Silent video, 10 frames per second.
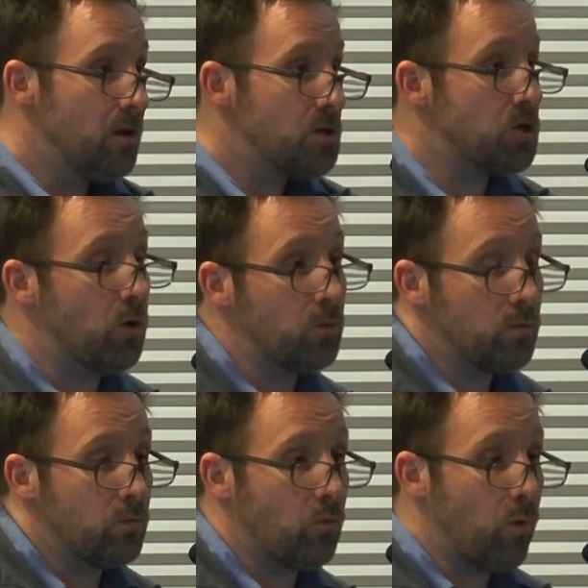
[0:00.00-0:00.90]
So
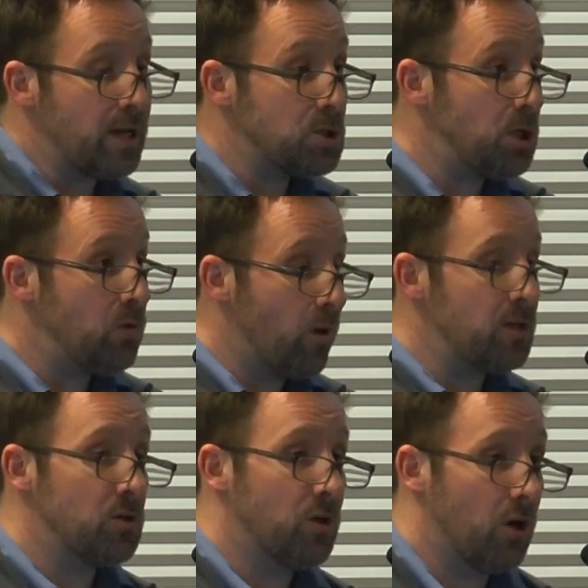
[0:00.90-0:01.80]
when she
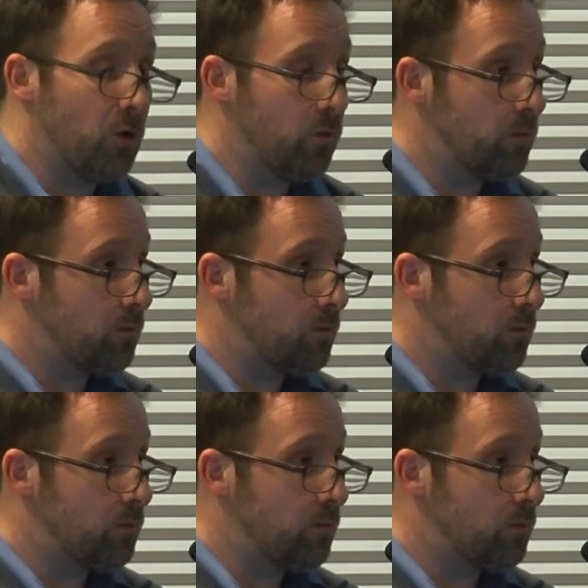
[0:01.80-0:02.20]
went to go